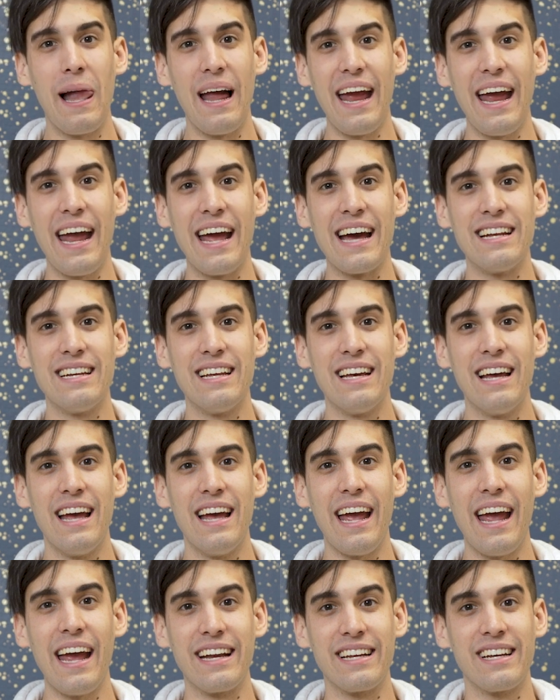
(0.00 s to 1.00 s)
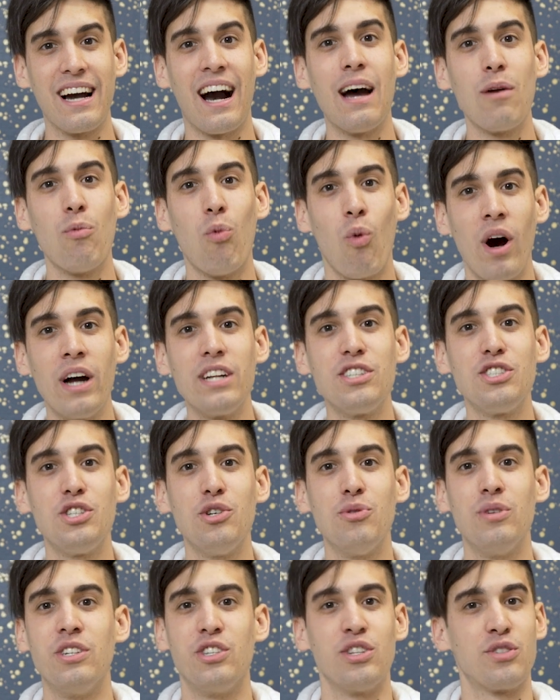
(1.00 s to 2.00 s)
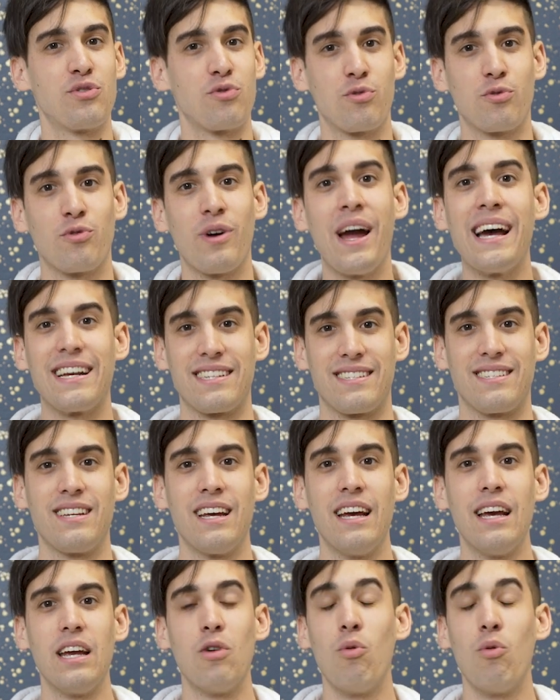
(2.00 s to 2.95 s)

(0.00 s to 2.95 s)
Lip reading: And God wants you to just rest.